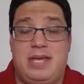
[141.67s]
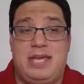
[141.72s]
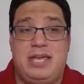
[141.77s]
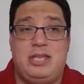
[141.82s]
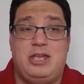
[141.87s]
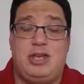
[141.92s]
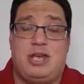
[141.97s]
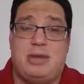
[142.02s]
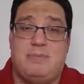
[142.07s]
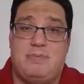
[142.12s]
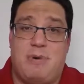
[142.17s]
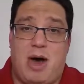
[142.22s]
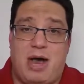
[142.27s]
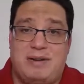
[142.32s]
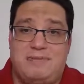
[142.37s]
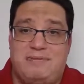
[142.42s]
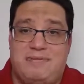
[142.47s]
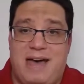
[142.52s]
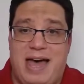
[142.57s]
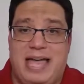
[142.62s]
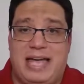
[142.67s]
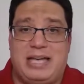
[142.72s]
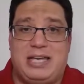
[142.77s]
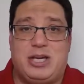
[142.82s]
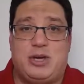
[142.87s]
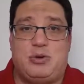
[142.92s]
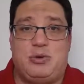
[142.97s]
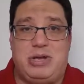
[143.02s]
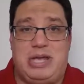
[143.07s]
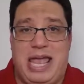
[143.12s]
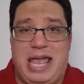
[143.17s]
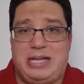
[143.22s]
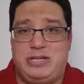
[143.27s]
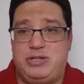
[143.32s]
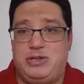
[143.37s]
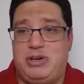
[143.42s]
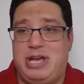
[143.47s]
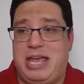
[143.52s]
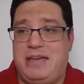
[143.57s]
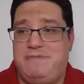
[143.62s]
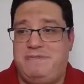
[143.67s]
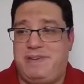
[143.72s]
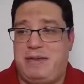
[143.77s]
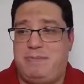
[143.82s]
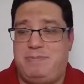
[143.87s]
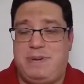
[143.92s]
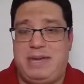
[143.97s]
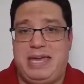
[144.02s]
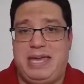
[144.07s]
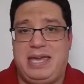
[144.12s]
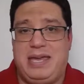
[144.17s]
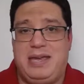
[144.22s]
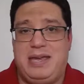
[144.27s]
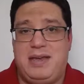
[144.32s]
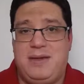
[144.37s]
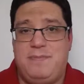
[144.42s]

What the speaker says: You can modify it, create your MVP,